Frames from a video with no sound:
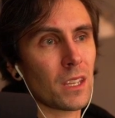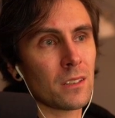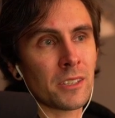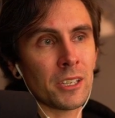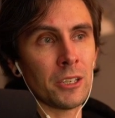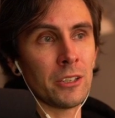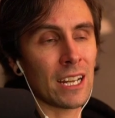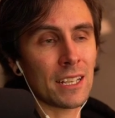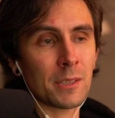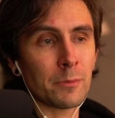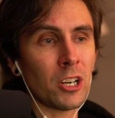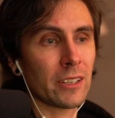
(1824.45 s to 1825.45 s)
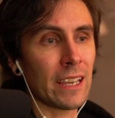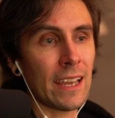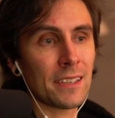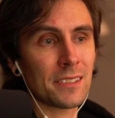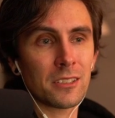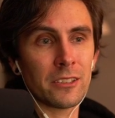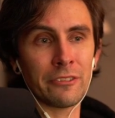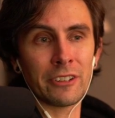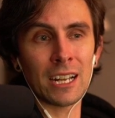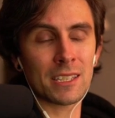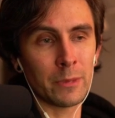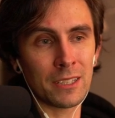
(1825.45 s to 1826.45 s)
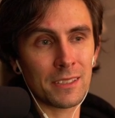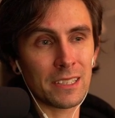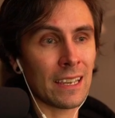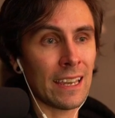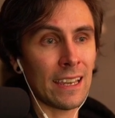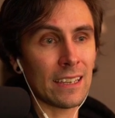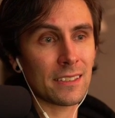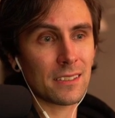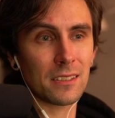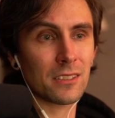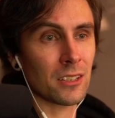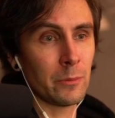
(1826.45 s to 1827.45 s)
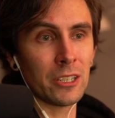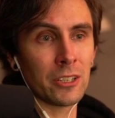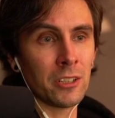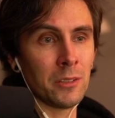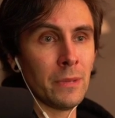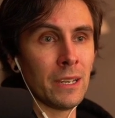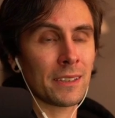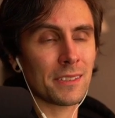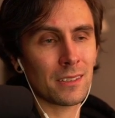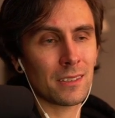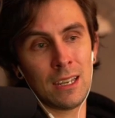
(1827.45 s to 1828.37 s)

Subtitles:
So you've got some hard casts, you've got some instant casts. It's going to be a good mix.